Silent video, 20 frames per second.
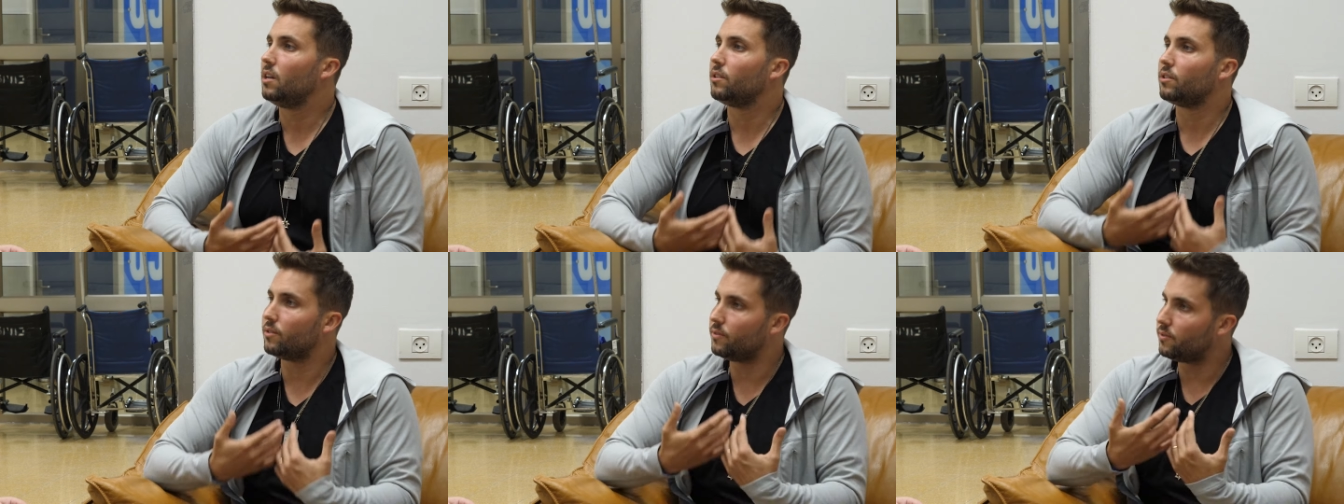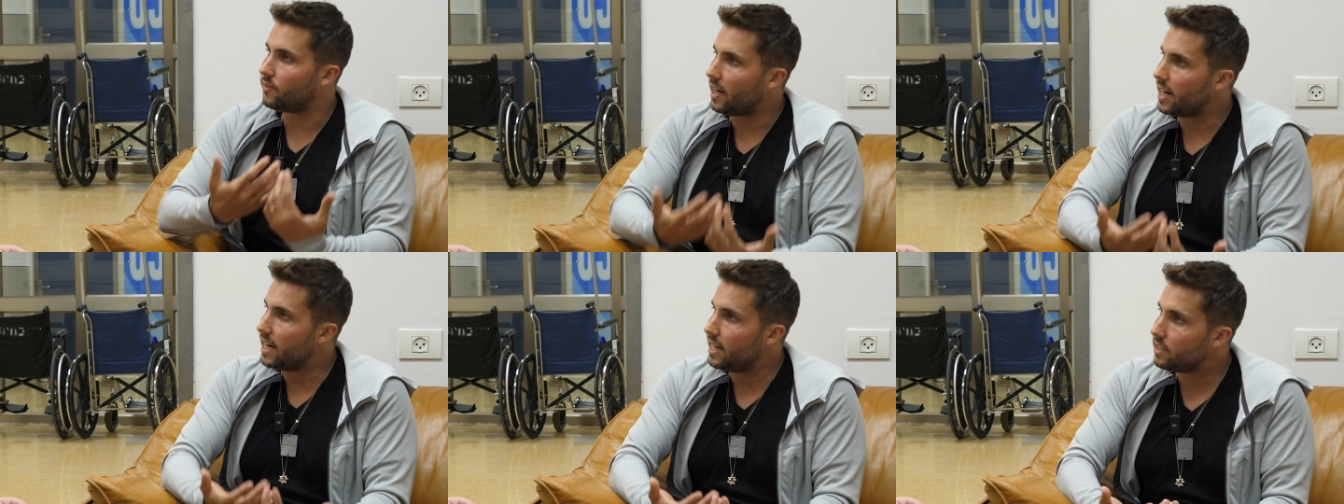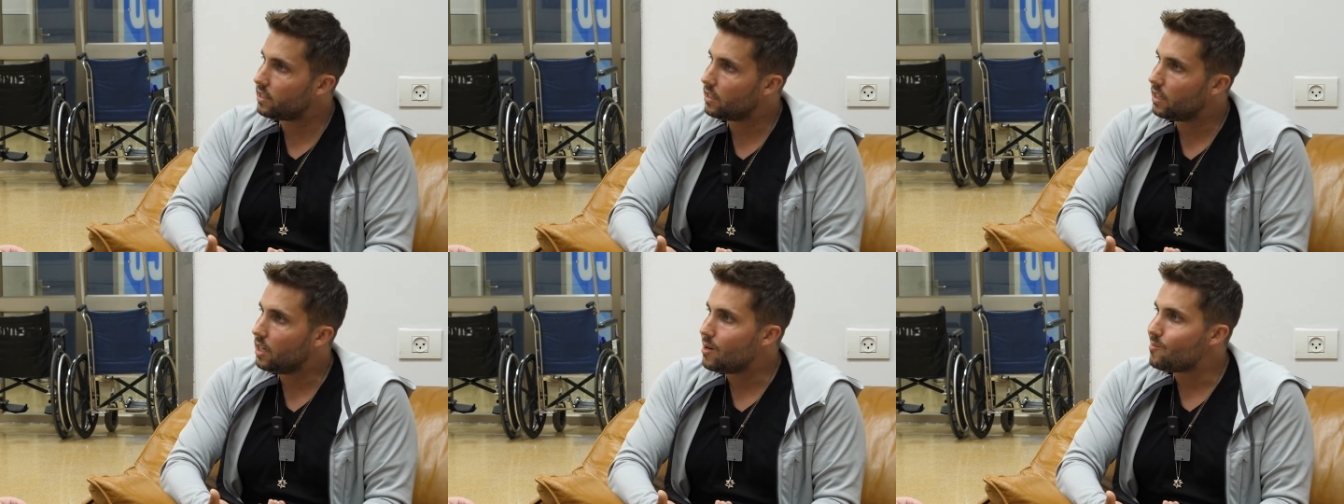to
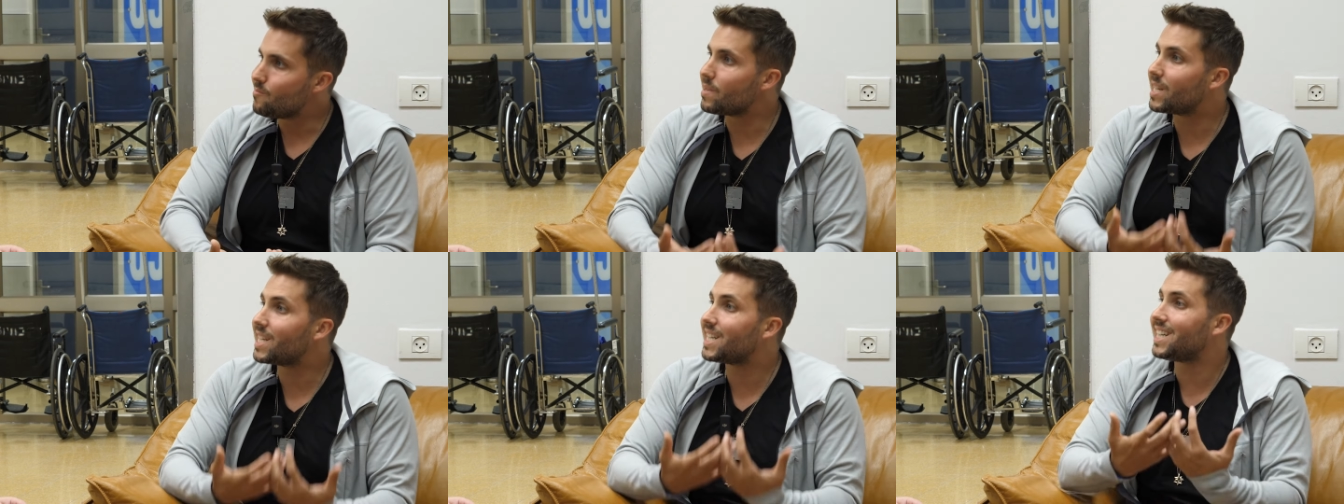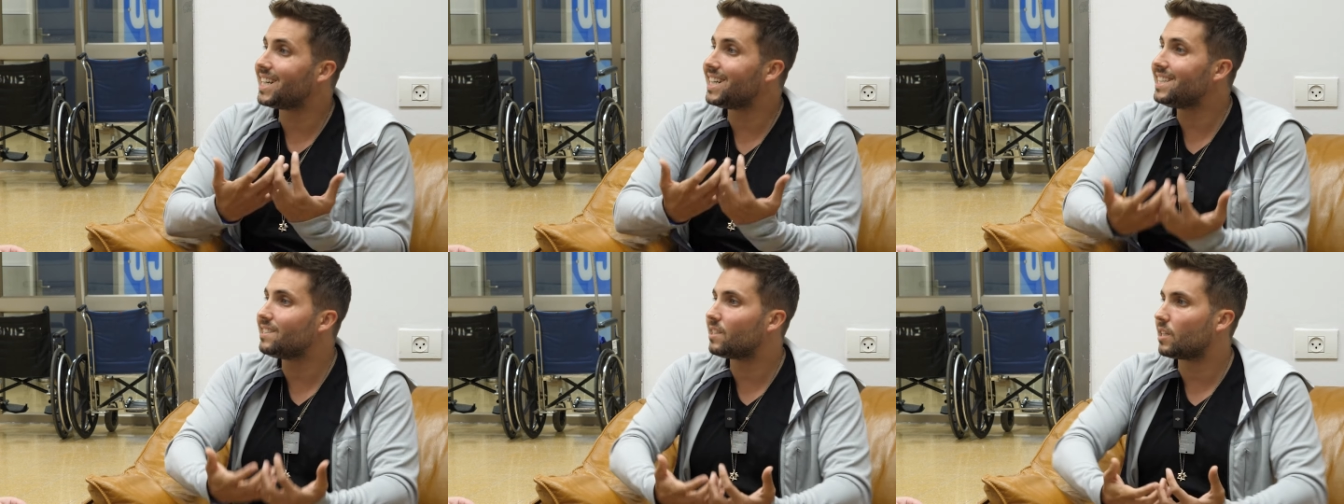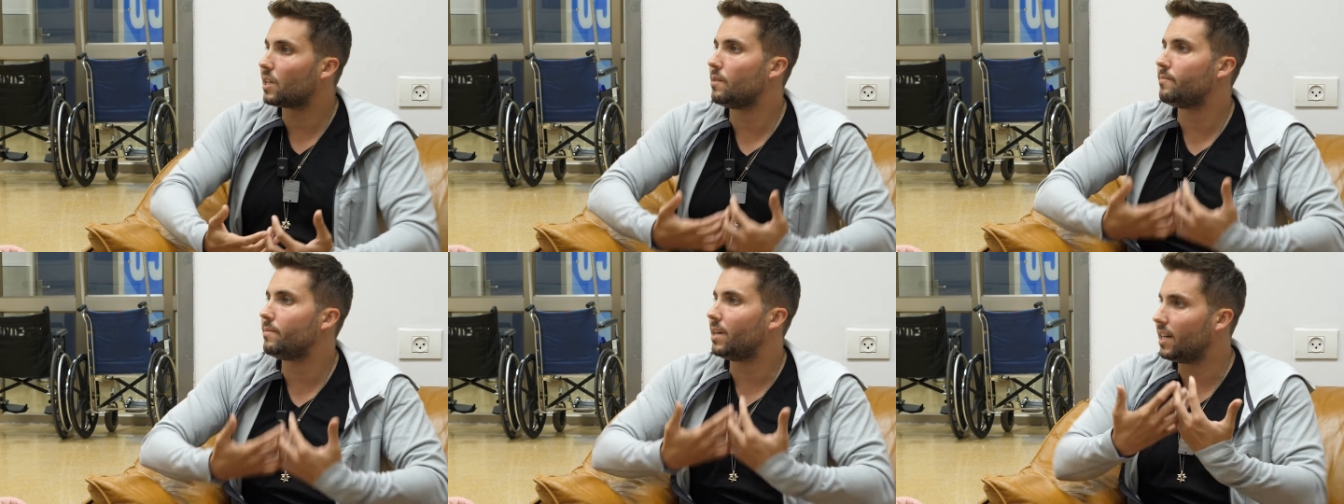fight because
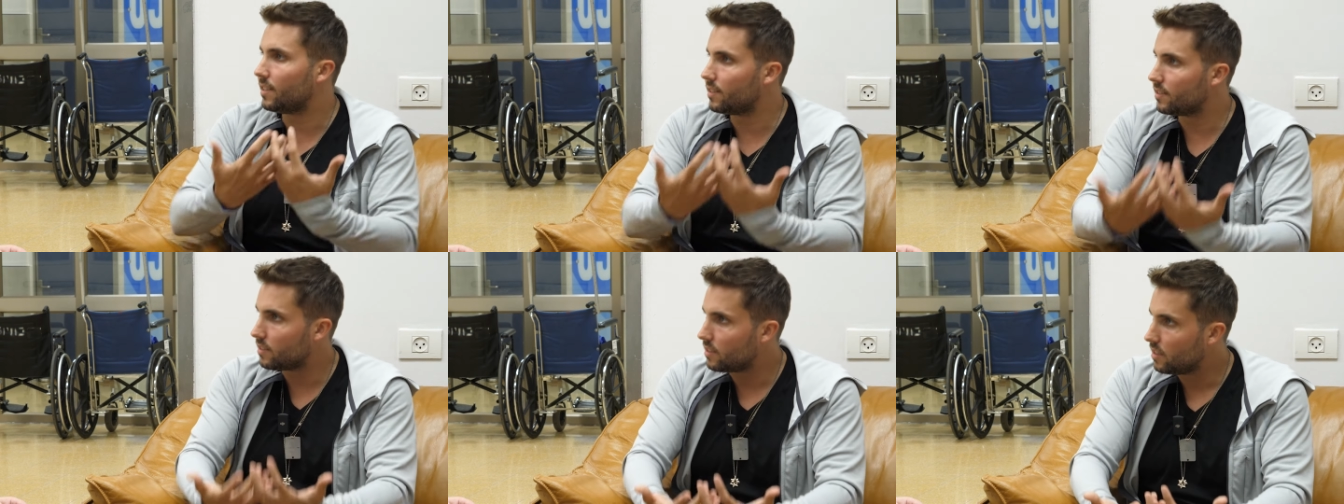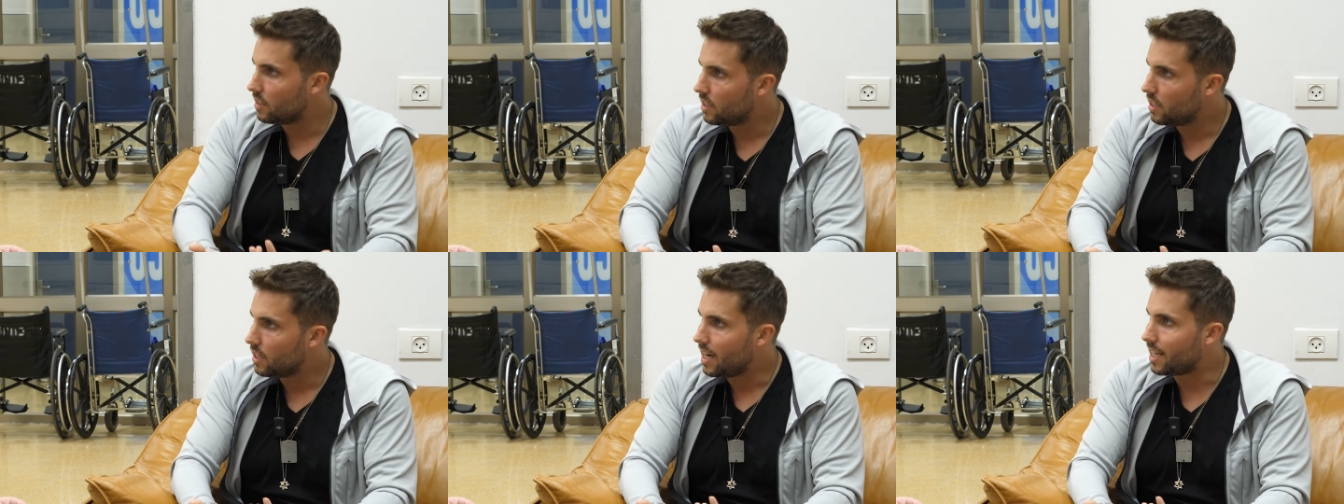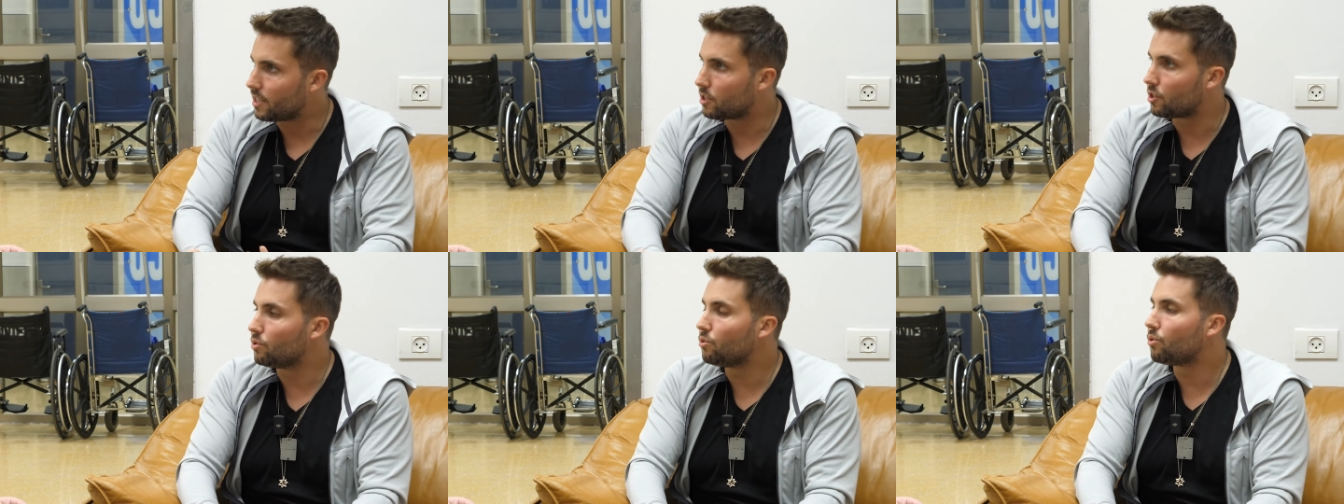Hamas
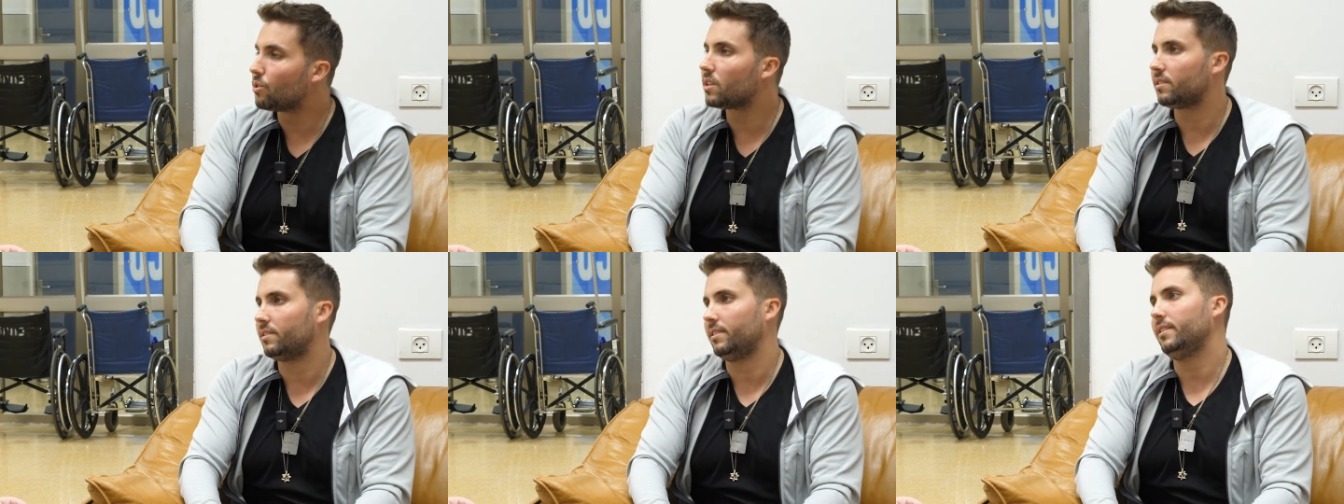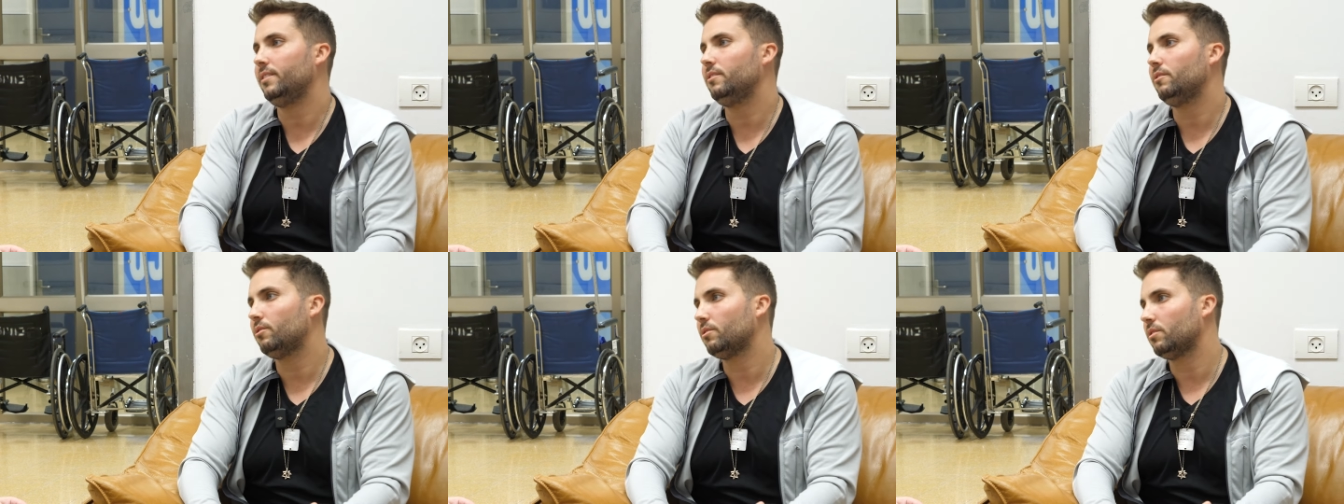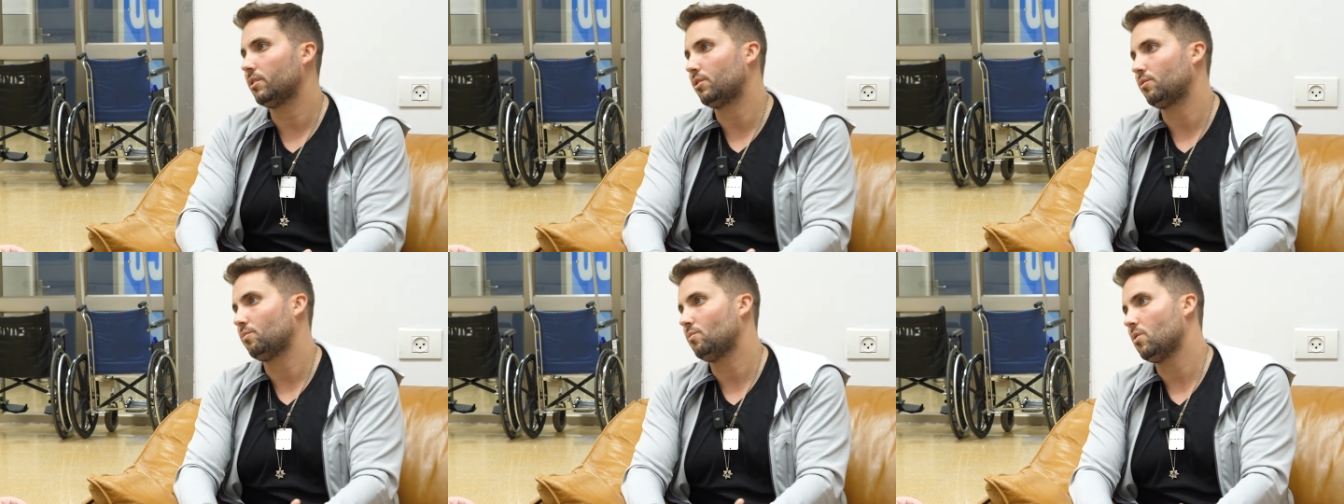has lured us into
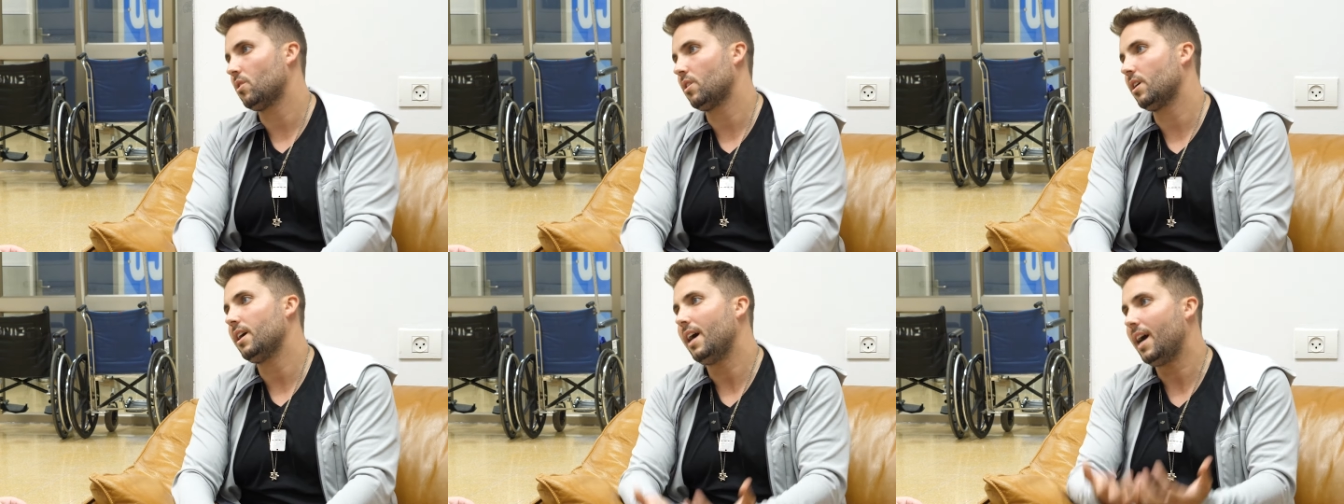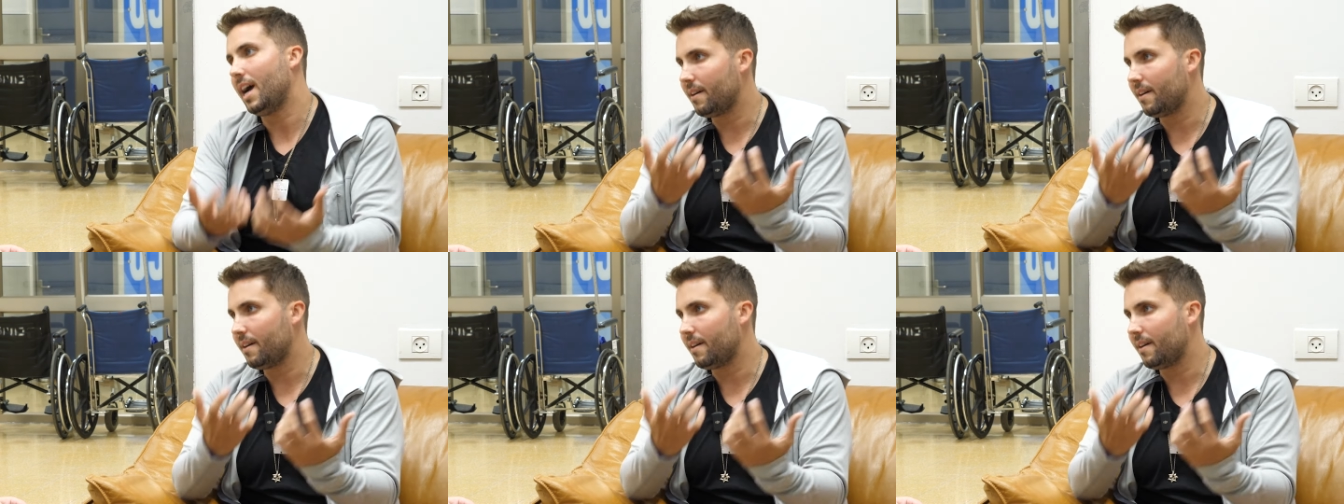this war,